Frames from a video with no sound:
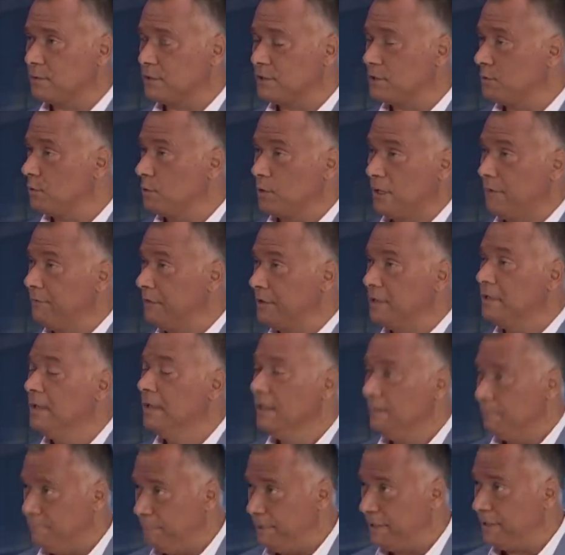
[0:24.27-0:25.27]
We saw even
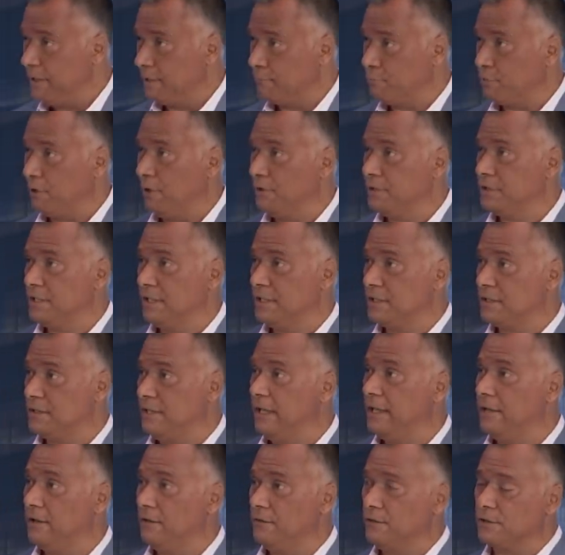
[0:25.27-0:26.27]
bigger protests
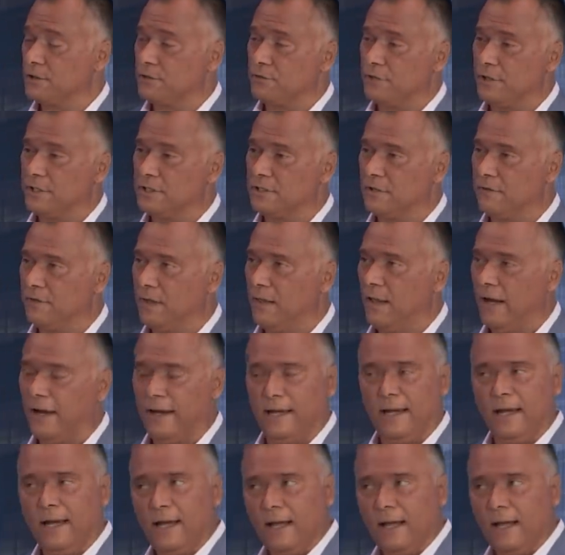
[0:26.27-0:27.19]
then on the streets of LA.